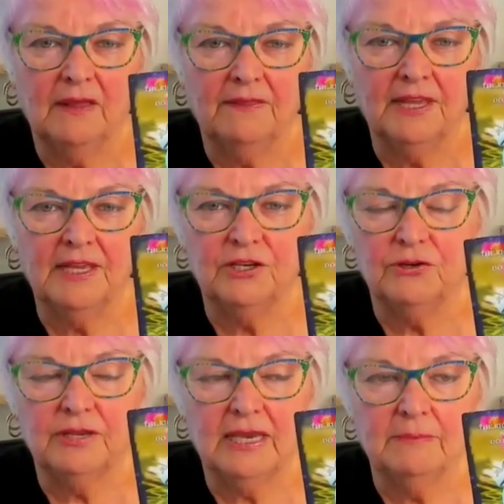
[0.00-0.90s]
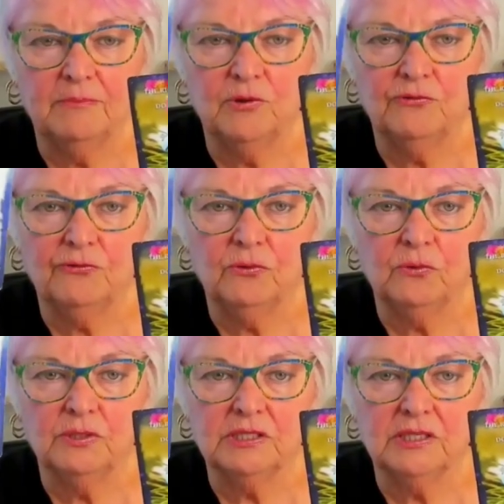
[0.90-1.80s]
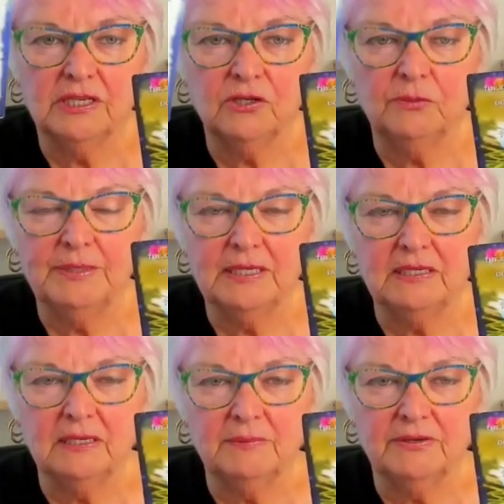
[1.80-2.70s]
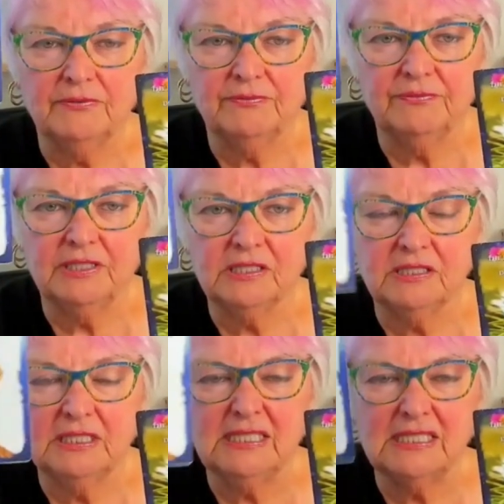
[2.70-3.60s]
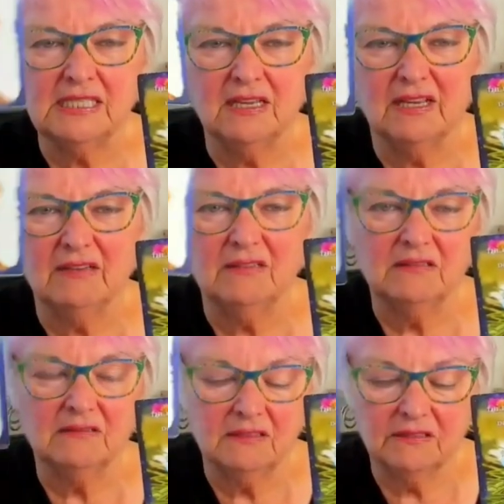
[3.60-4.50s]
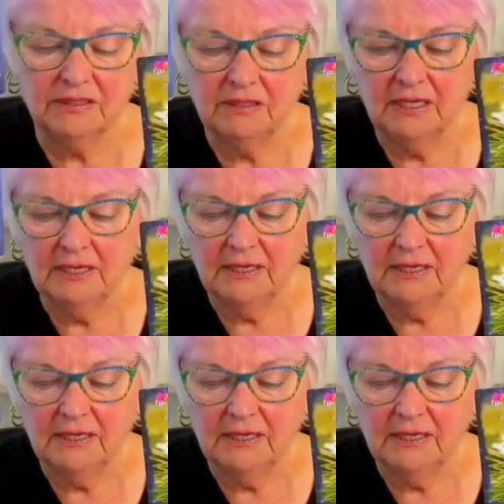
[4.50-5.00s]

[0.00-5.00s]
and then you can move forward. So there could be a little bit of this. This is like, oh God,